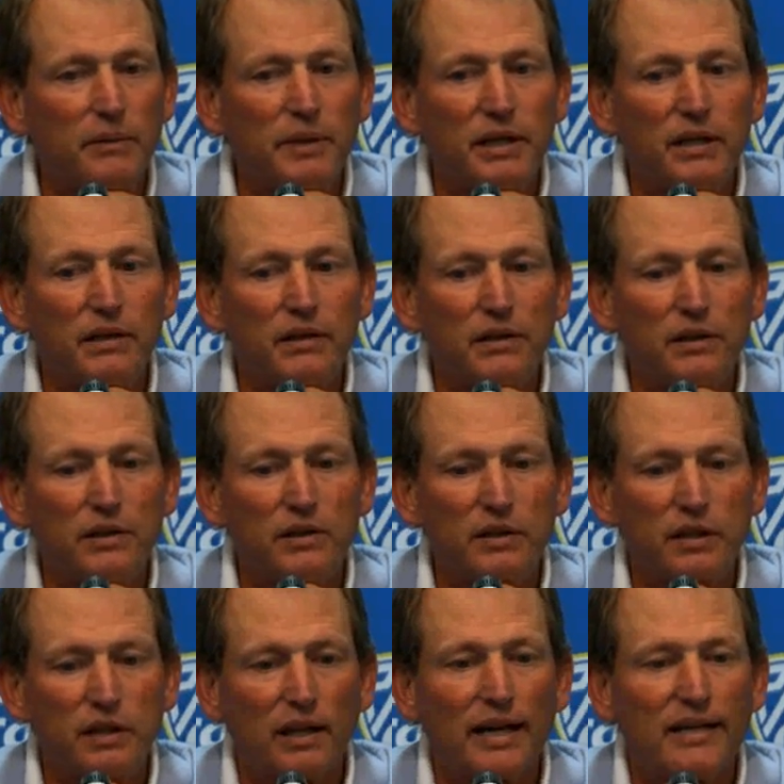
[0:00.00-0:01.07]
I mean,
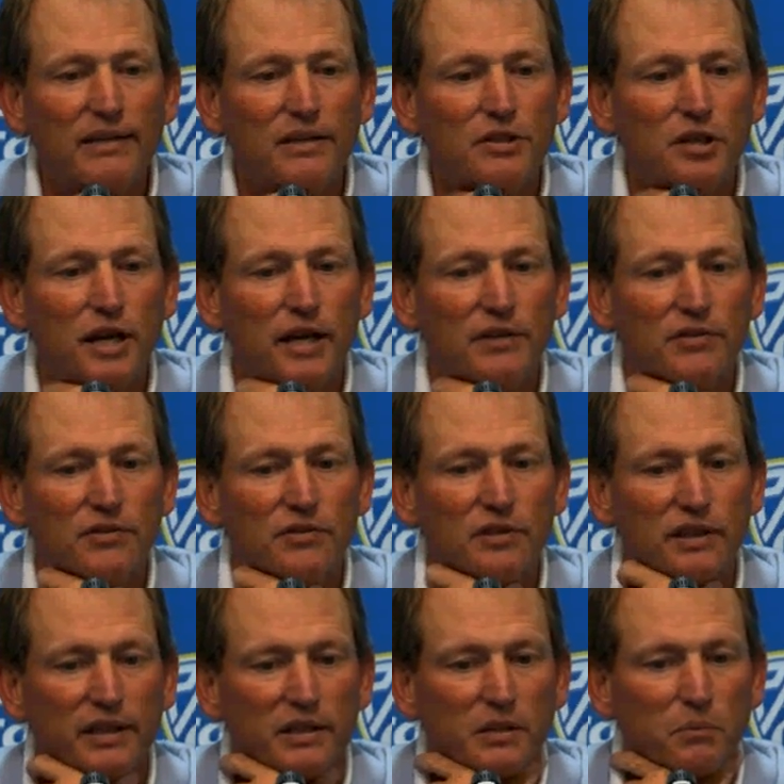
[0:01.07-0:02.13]
you like the chances to get